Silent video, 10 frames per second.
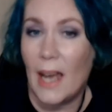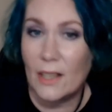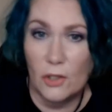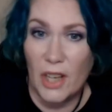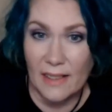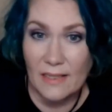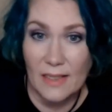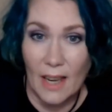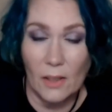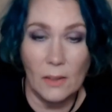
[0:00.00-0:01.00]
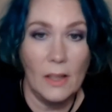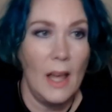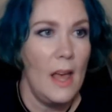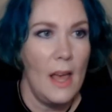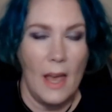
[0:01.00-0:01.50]
chance sale
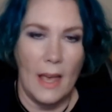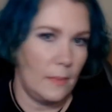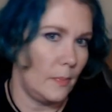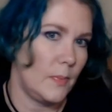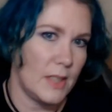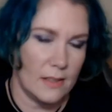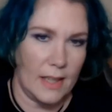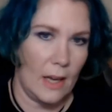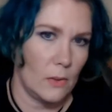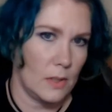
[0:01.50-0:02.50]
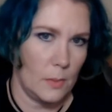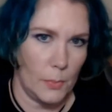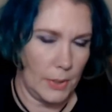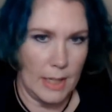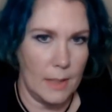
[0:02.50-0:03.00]
and discounts and
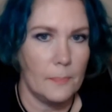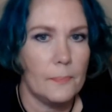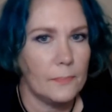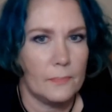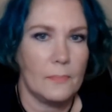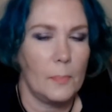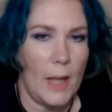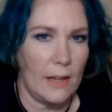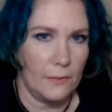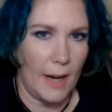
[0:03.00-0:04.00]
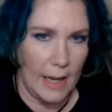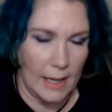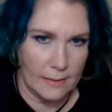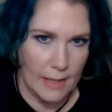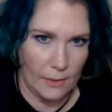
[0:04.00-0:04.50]
pre-Black Friday
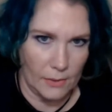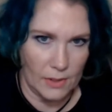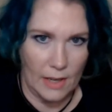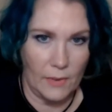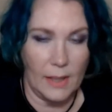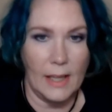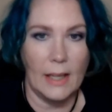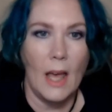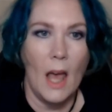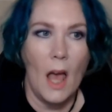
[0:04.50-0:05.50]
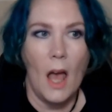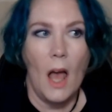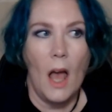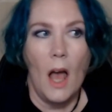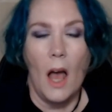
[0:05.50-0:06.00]
sales and everything.
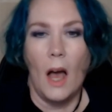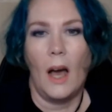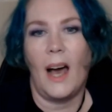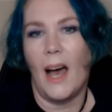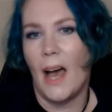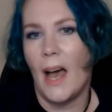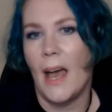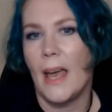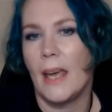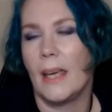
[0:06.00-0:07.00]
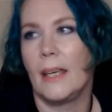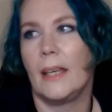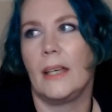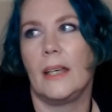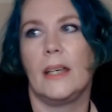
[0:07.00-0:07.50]

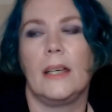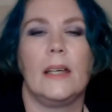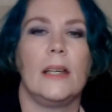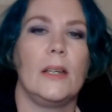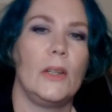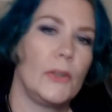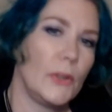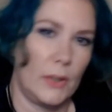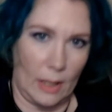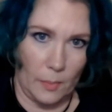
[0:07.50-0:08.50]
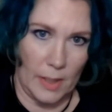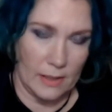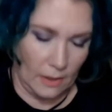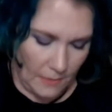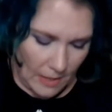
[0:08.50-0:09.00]
I couldn't help
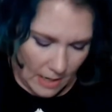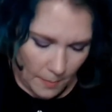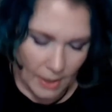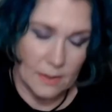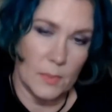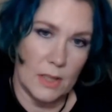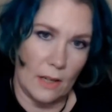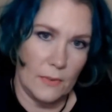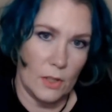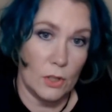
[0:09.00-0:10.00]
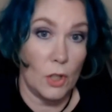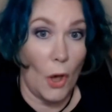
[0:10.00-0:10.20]
myself, and I bought some stuff. So,